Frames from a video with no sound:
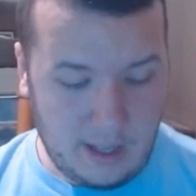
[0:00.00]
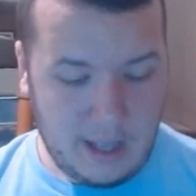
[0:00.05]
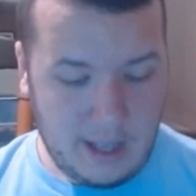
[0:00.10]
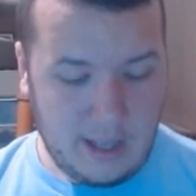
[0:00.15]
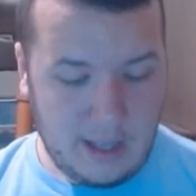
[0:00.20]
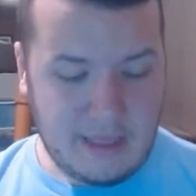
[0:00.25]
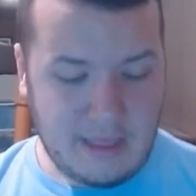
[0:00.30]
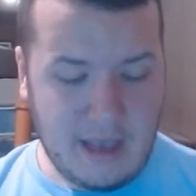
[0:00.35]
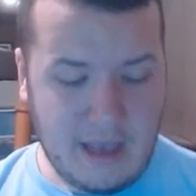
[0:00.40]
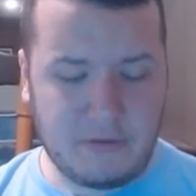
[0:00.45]

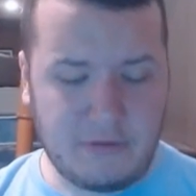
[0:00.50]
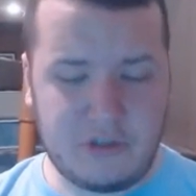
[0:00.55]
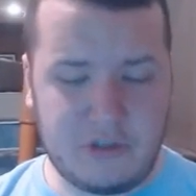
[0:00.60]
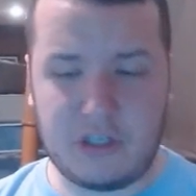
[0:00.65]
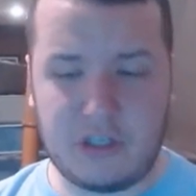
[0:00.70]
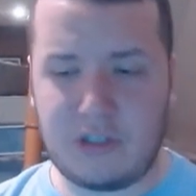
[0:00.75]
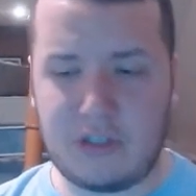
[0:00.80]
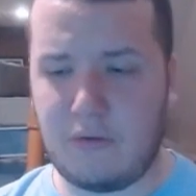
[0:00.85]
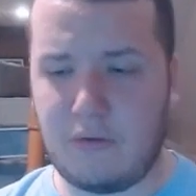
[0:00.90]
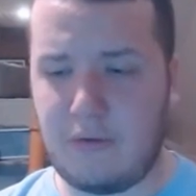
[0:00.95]
that's
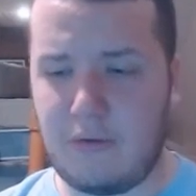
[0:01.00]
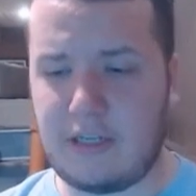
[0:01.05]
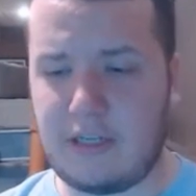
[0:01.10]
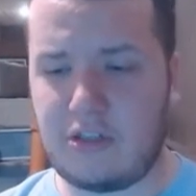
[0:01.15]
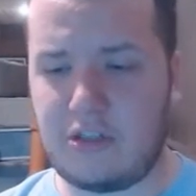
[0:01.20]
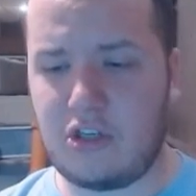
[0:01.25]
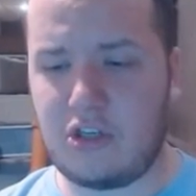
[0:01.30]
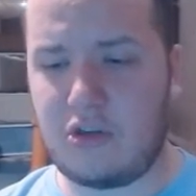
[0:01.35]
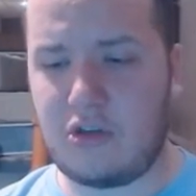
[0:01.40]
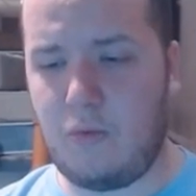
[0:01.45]
just
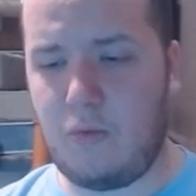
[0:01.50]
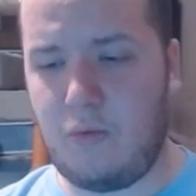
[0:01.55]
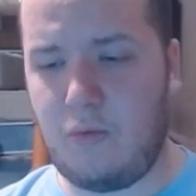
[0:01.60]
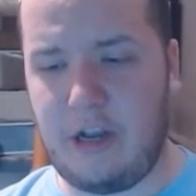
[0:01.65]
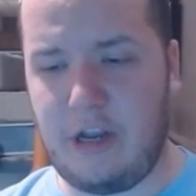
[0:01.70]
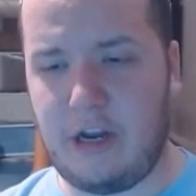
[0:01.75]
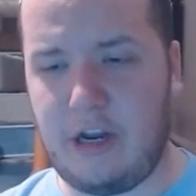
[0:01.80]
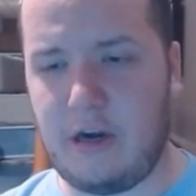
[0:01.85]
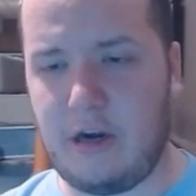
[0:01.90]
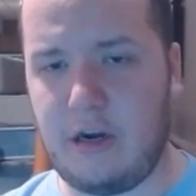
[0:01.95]
a
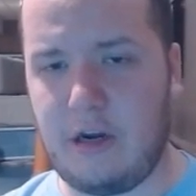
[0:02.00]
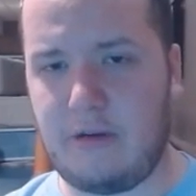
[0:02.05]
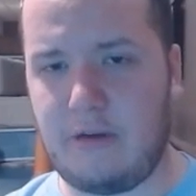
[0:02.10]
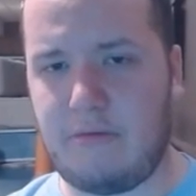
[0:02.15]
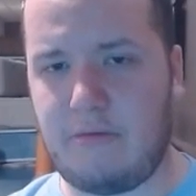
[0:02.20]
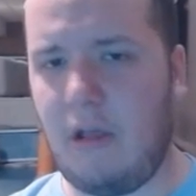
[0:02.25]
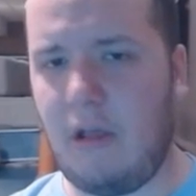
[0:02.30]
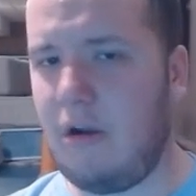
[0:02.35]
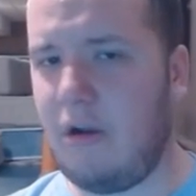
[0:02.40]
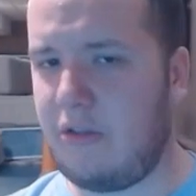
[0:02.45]
weird
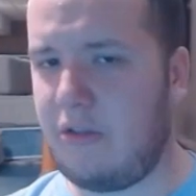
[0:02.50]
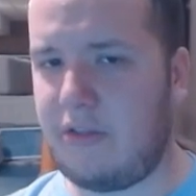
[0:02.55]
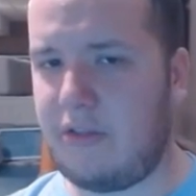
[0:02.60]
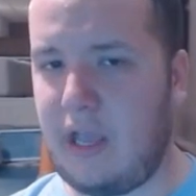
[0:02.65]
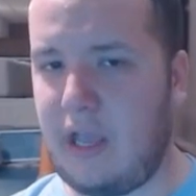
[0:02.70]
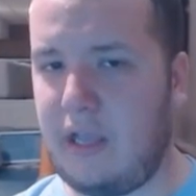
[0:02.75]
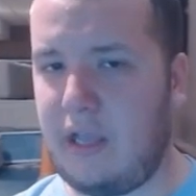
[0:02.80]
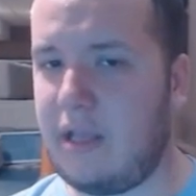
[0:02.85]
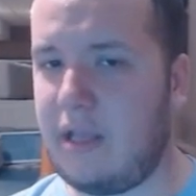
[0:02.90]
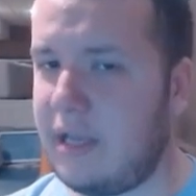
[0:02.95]
little thing.